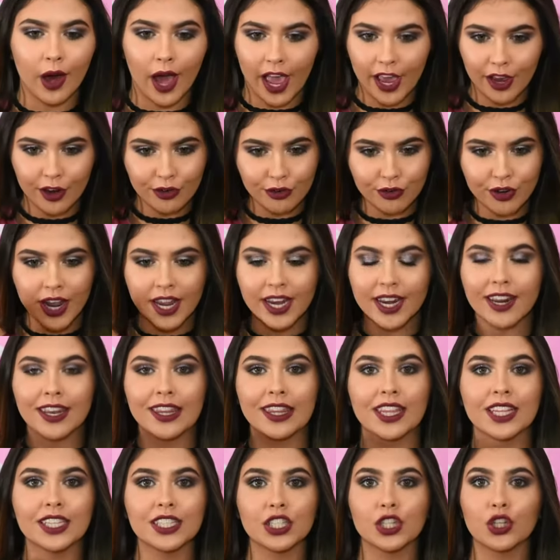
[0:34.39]
I
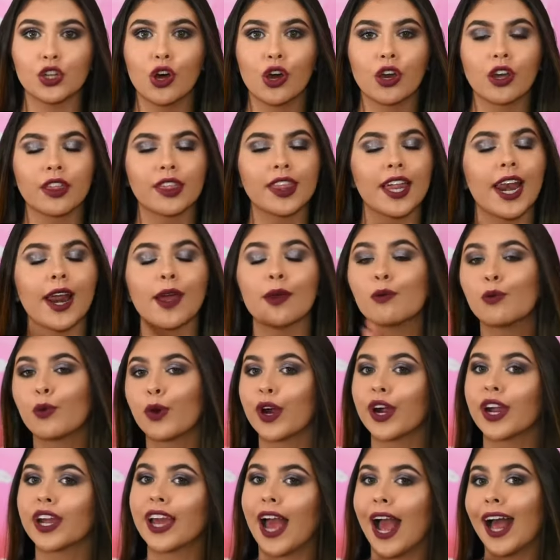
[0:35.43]
created this look that I'm
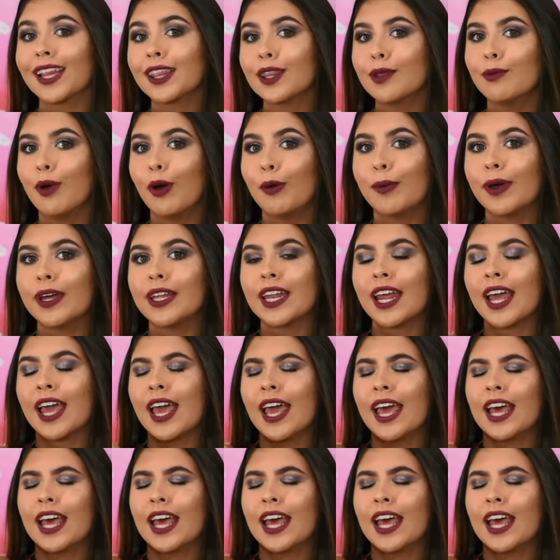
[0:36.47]
wearing at the moment.